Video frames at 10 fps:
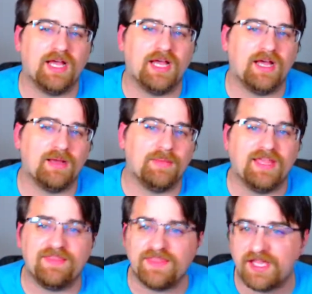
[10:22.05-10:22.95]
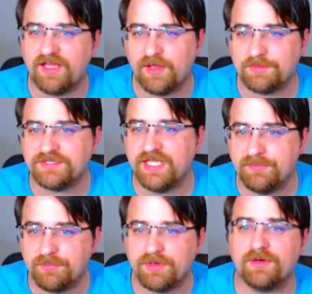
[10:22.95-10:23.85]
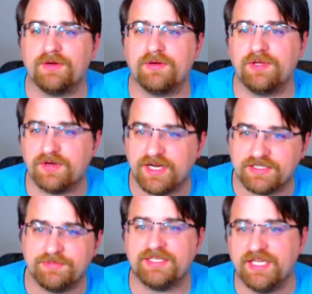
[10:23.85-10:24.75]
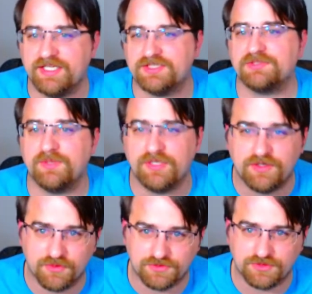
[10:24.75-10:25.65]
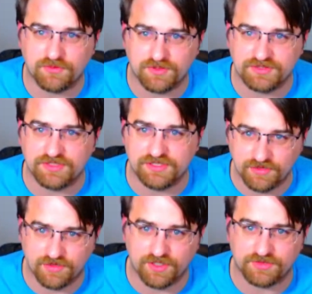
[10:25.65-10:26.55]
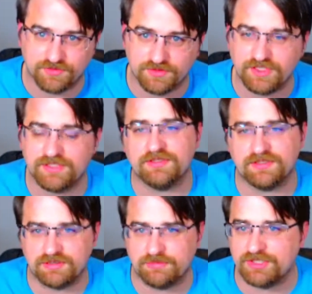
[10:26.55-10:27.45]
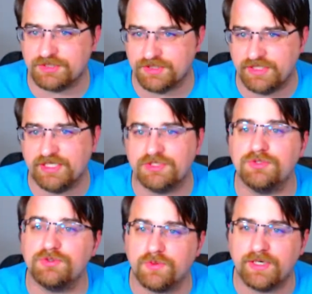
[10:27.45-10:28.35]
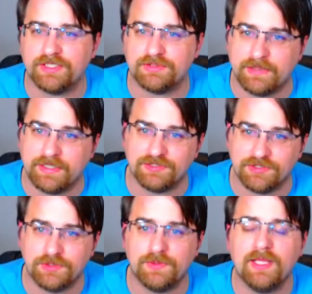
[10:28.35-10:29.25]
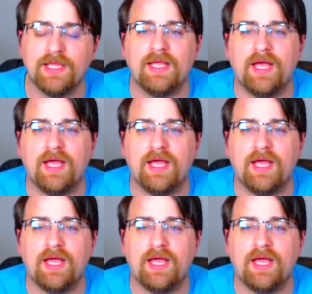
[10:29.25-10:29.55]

And that helps temper your expectations when you go towards these earnings releases, especially into 2022.